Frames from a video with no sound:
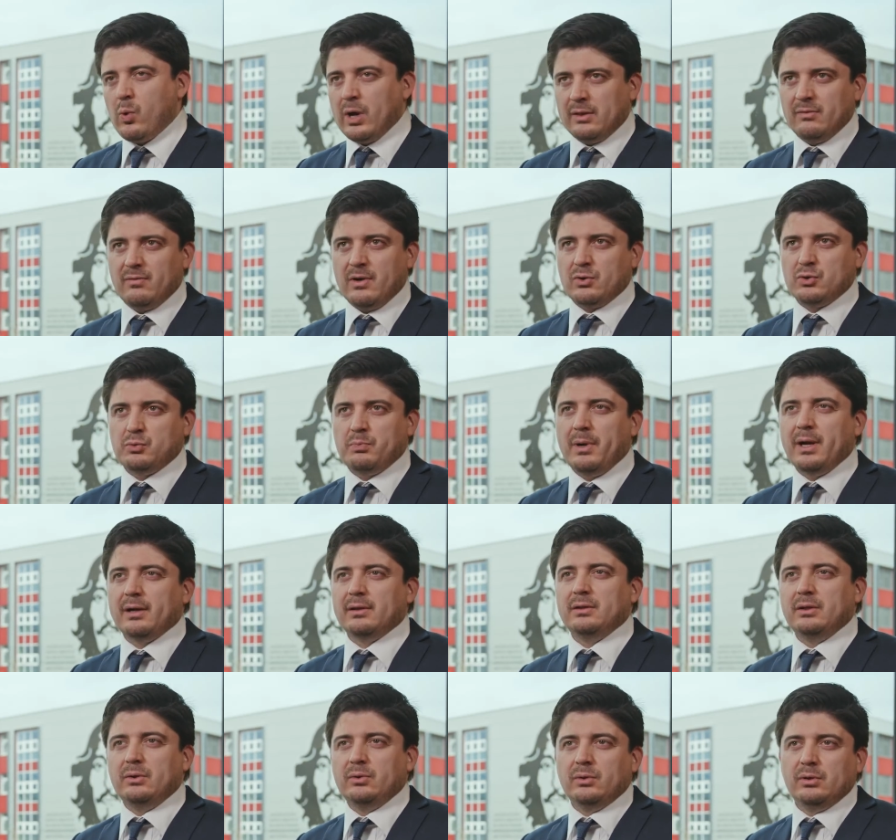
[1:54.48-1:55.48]
one virus
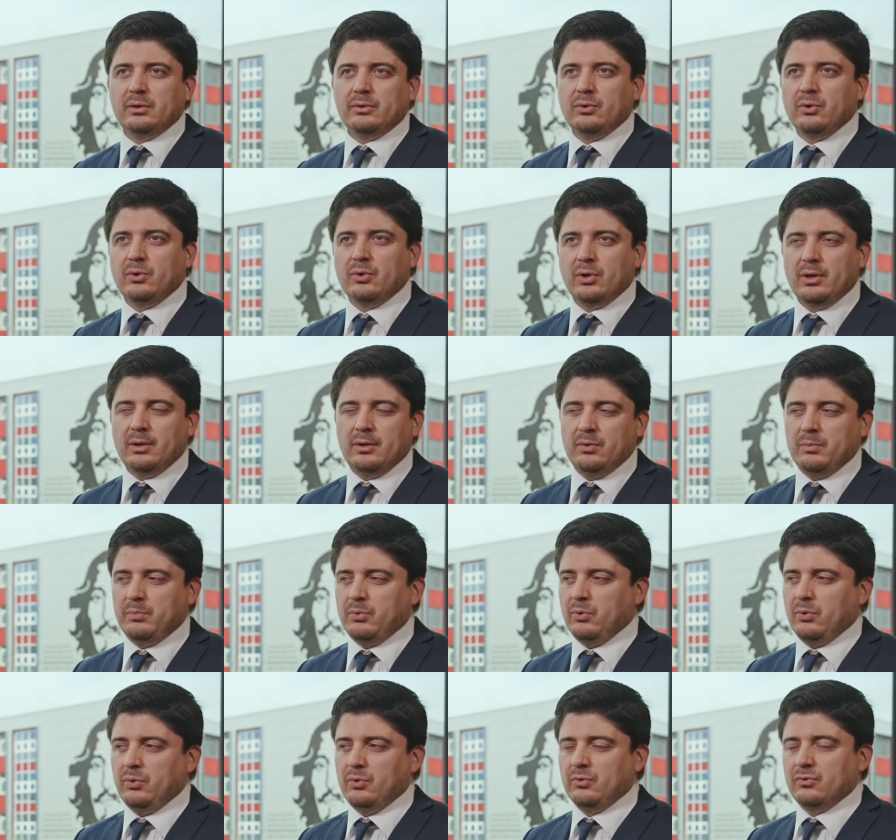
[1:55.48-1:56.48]
particle, you
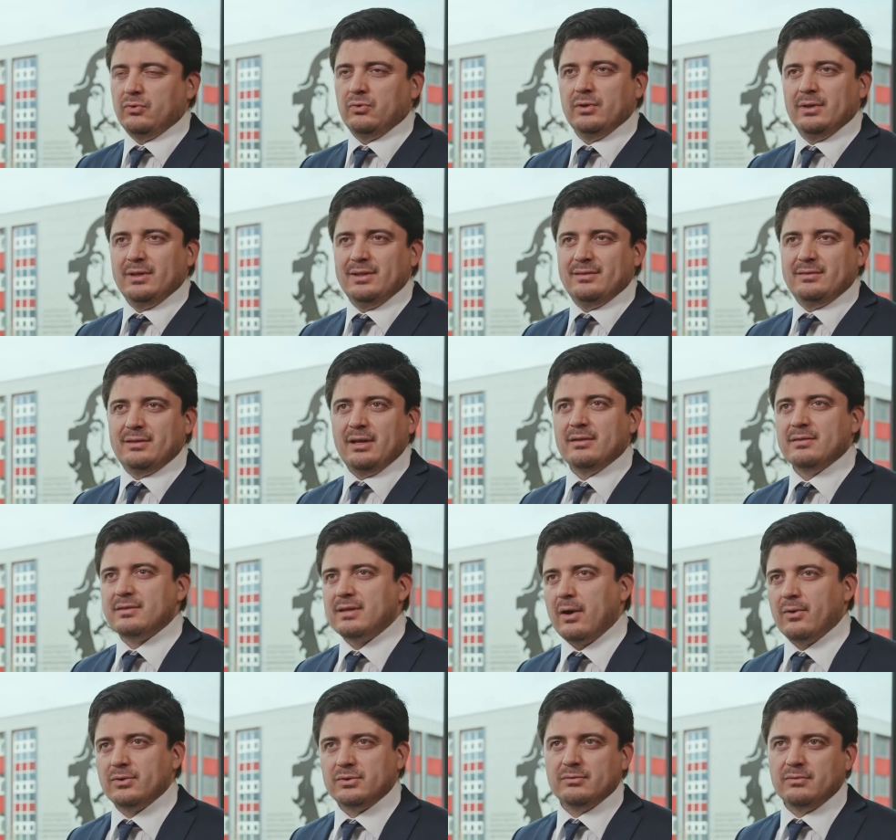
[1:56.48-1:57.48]
produce
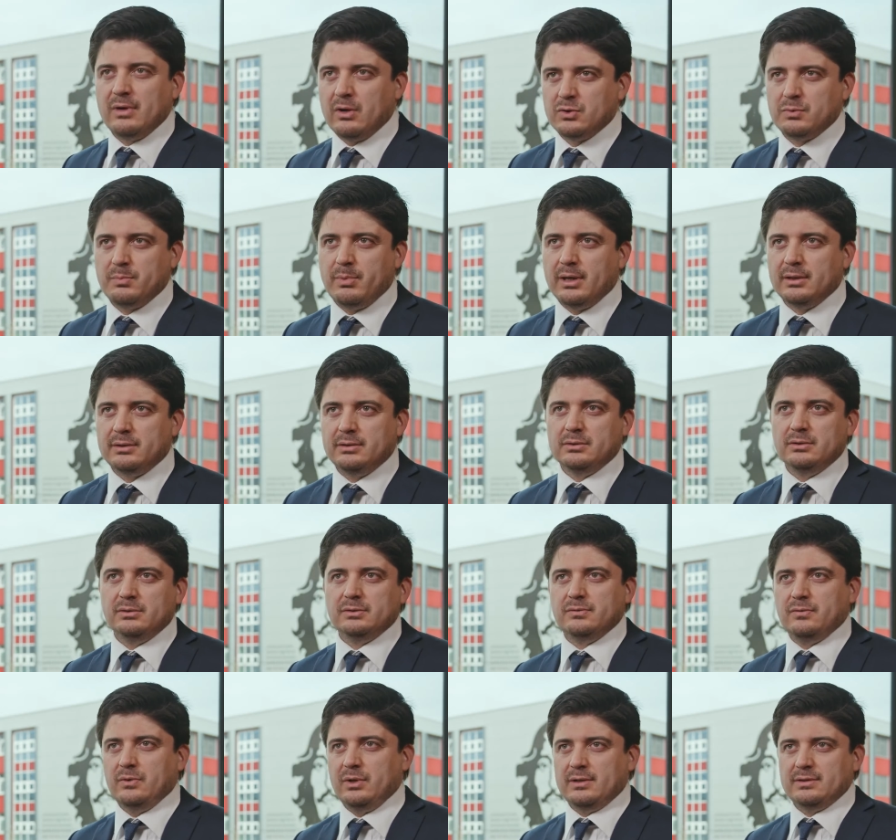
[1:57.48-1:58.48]
10,000 virus
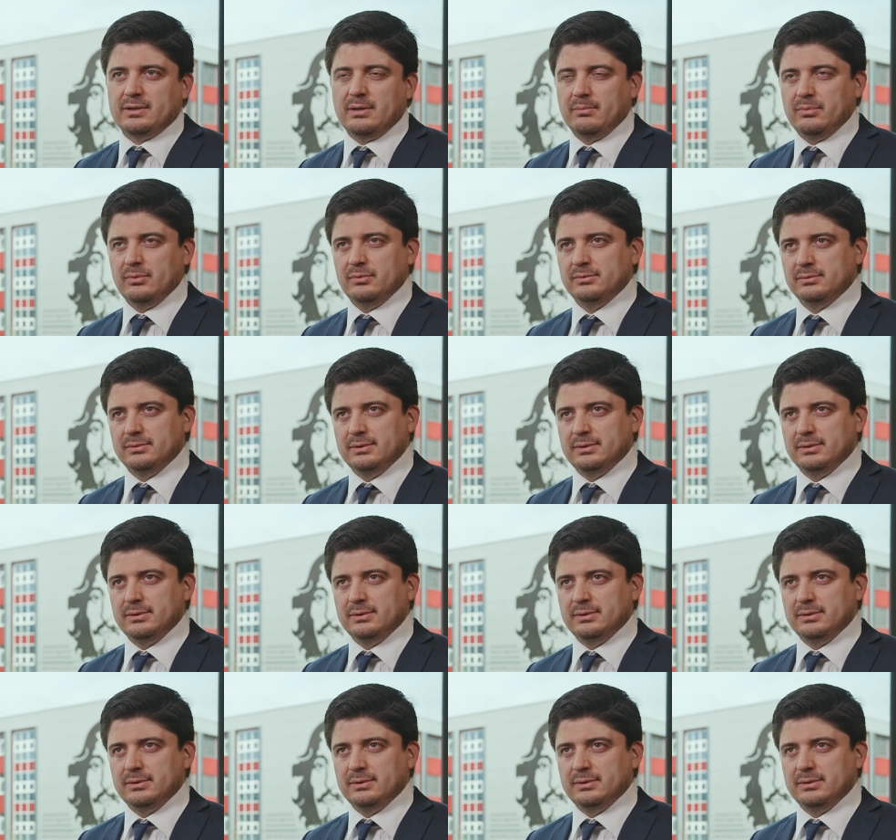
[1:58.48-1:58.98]
particles, for example.